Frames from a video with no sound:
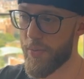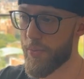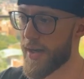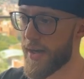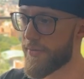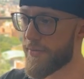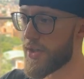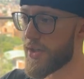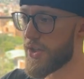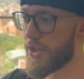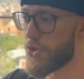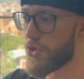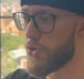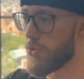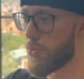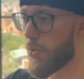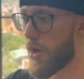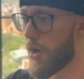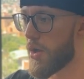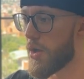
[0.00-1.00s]
Whatever niche you
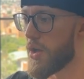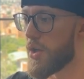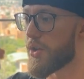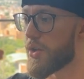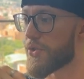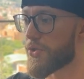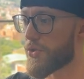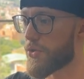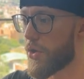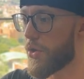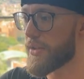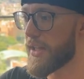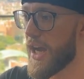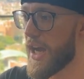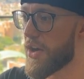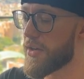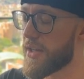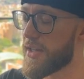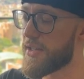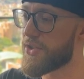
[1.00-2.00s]
want. Scroll
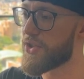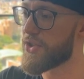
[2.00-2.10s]
down and